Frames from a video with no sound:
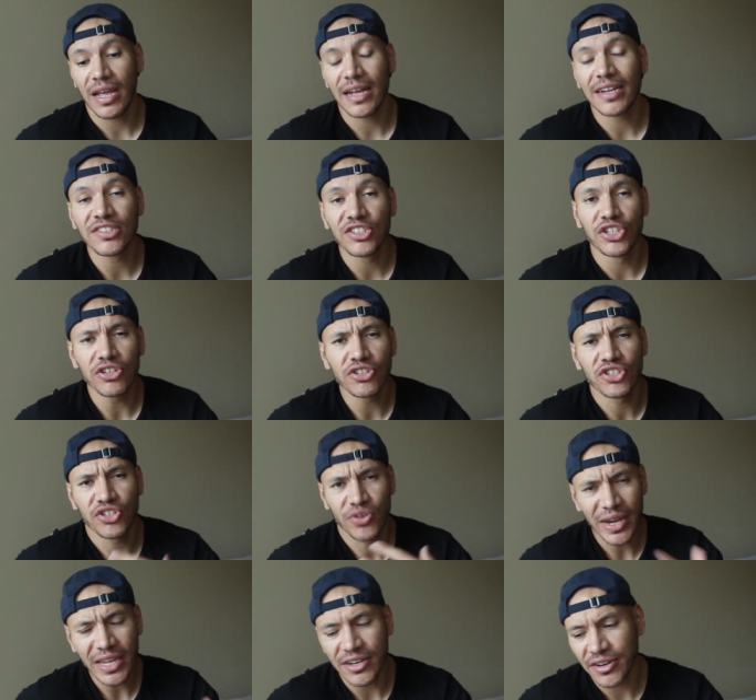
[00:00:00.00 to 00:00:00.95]
as your
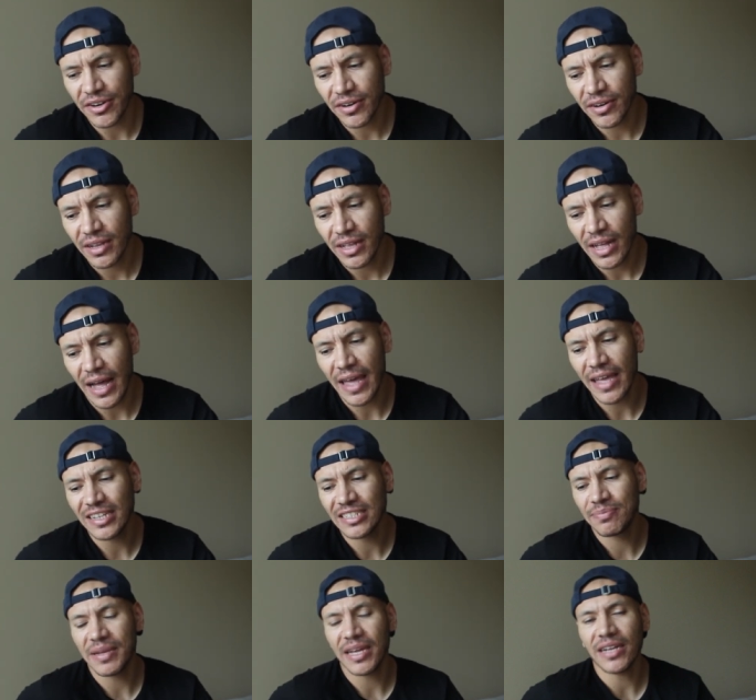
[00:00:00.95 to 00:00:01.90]
trainer, I
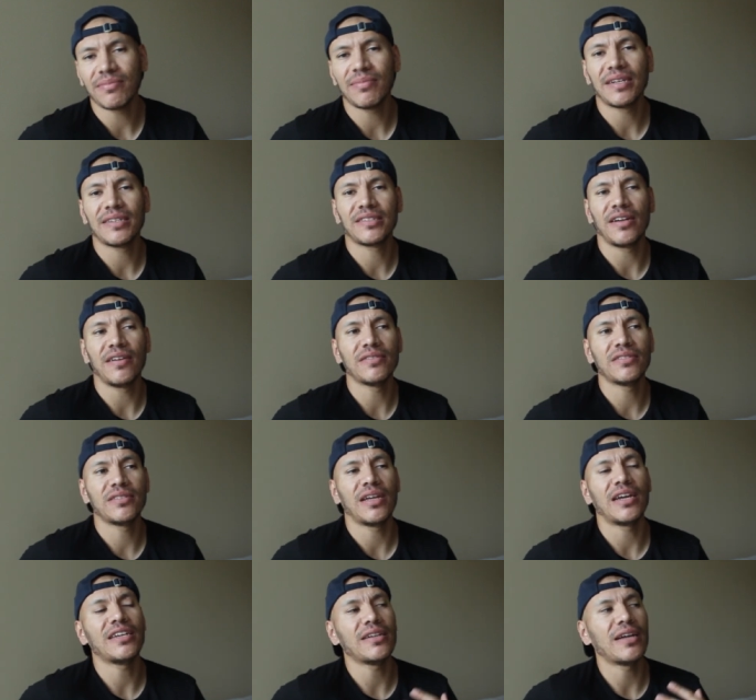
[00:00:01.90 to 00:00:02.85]
expect myself,
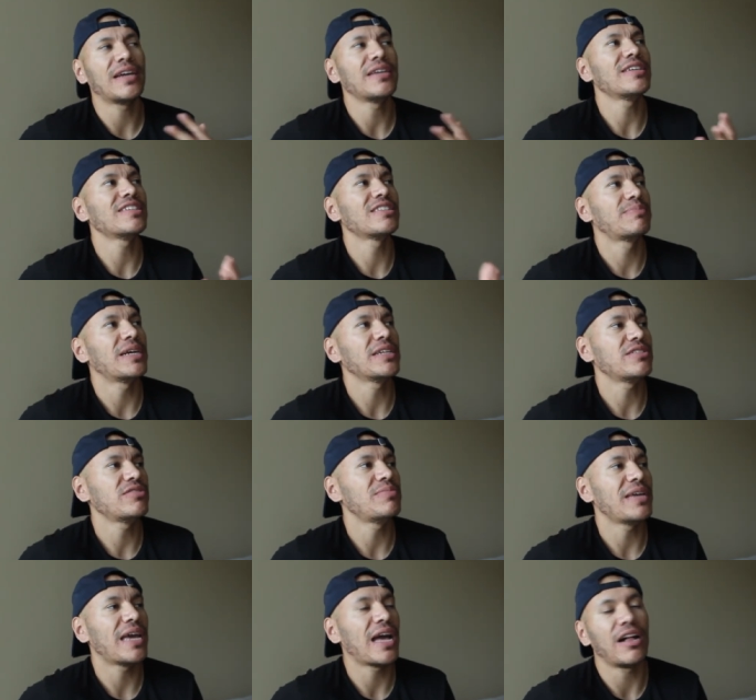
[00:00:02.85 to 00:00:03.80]
I, I expect
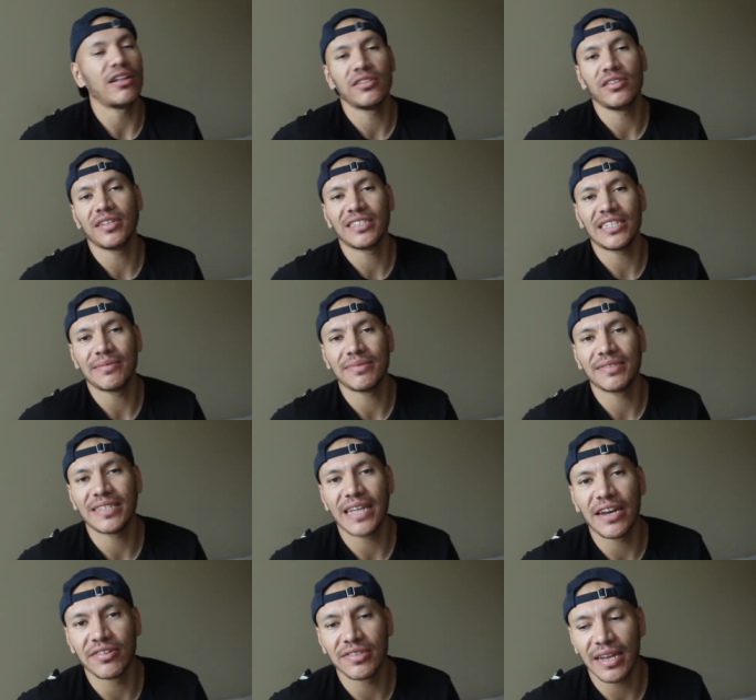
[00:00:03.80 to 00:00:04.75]
to be held to the same
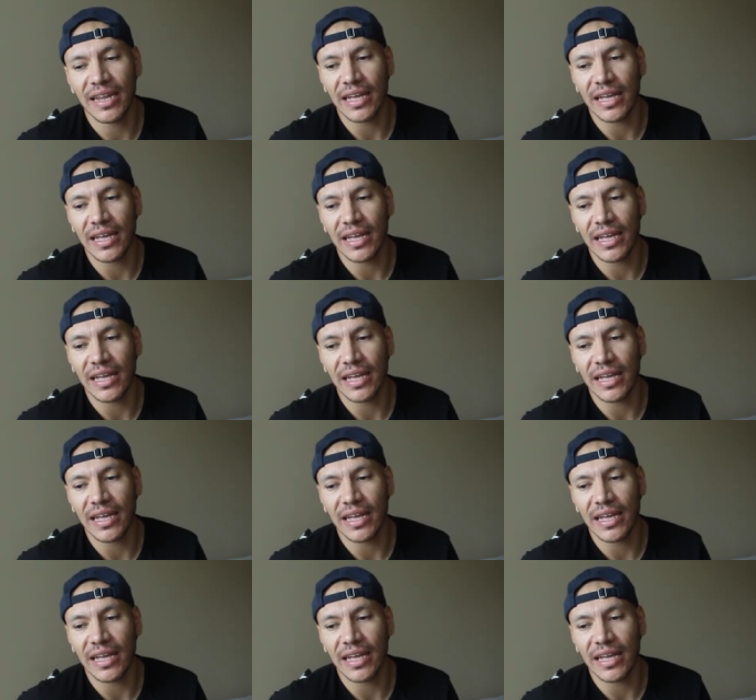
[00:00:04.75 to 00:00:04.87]
standards.